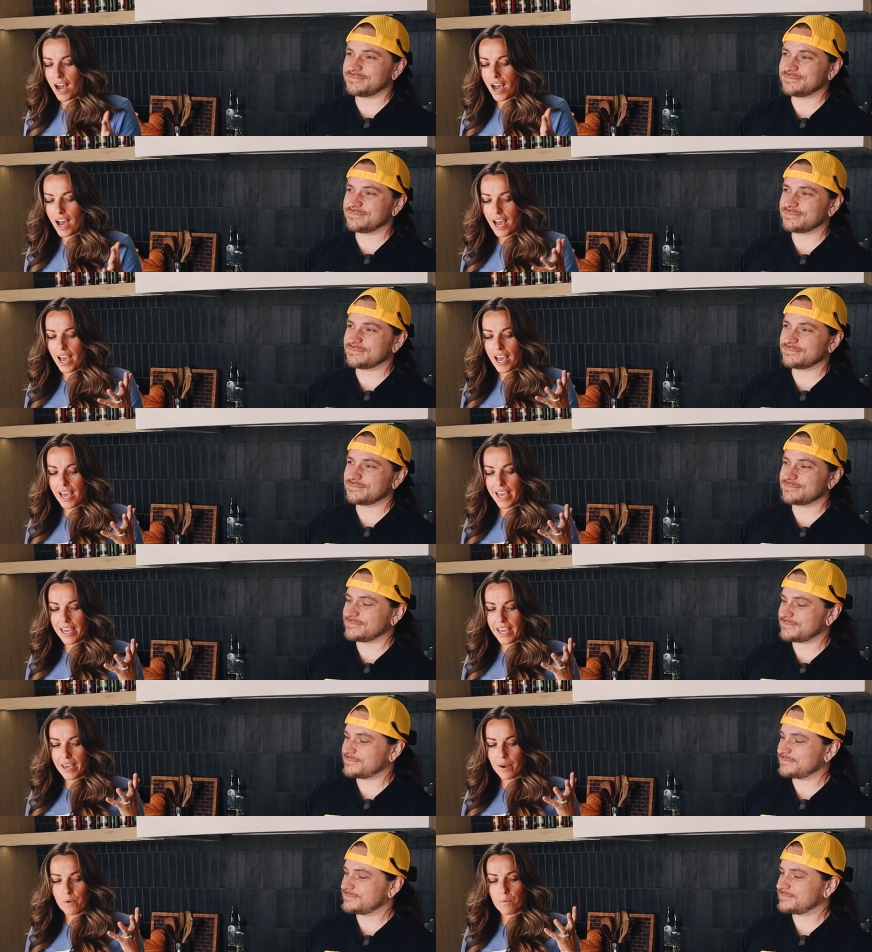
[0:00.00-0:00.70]

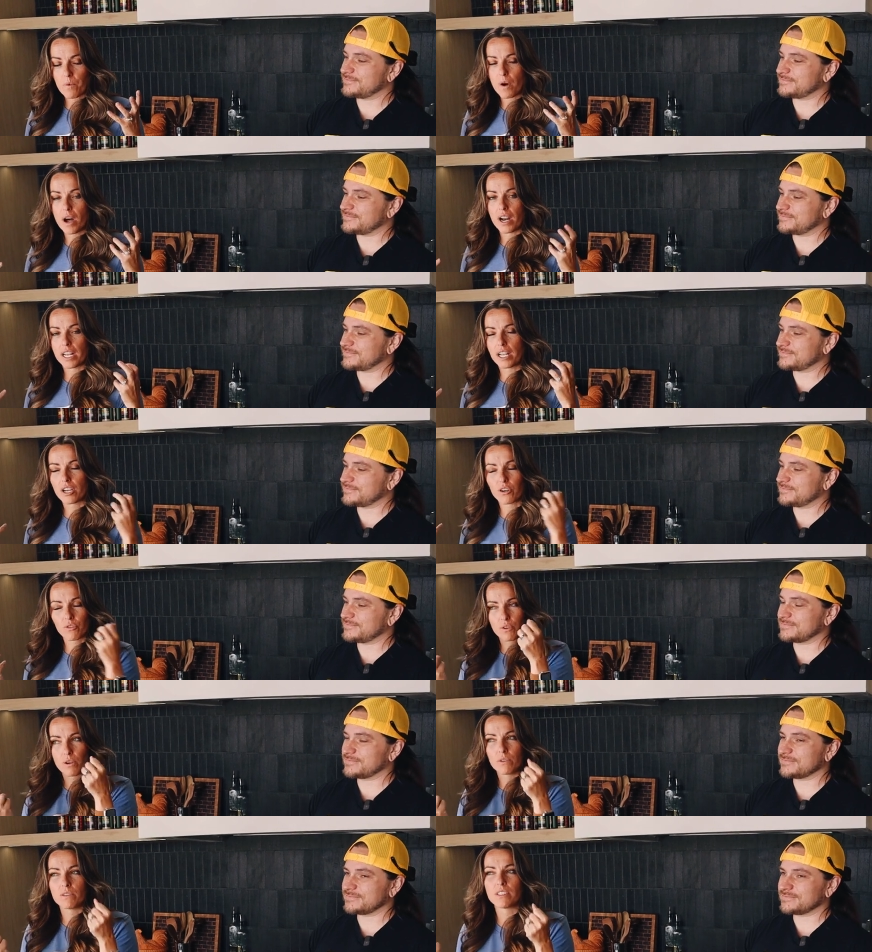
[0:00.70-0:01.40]
Speaker 1: I wanted a
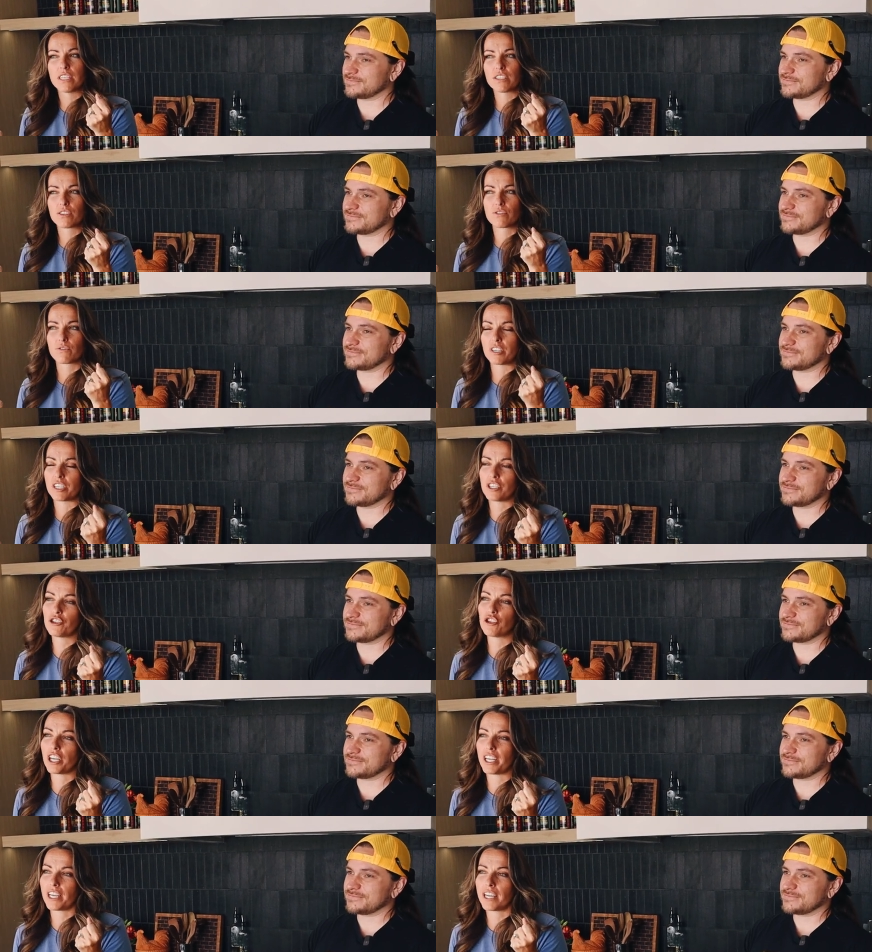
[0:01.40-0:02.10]
rotisserie
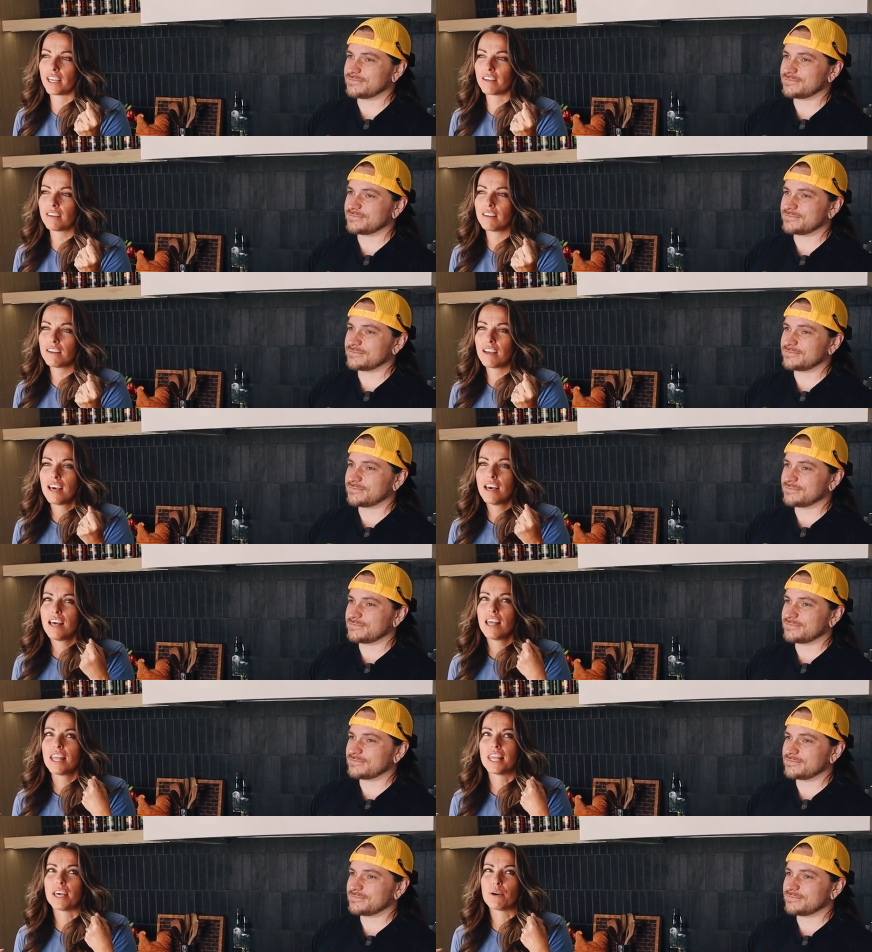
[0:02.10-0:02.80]
chicken
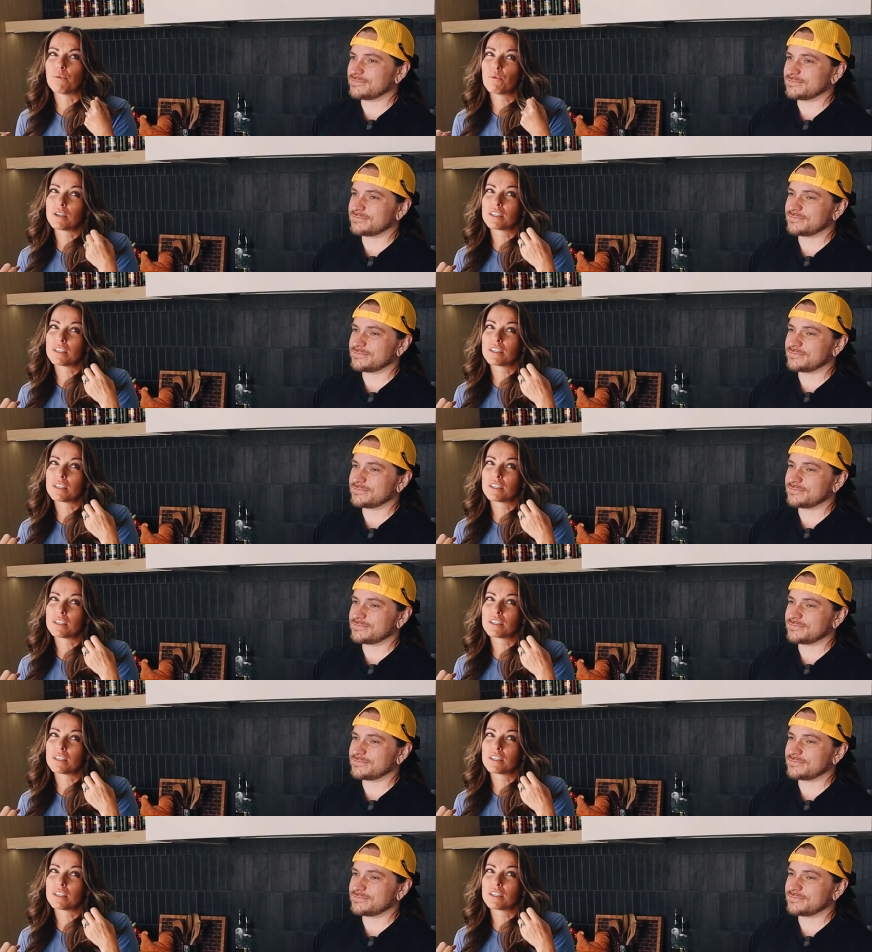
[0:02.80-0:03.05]
that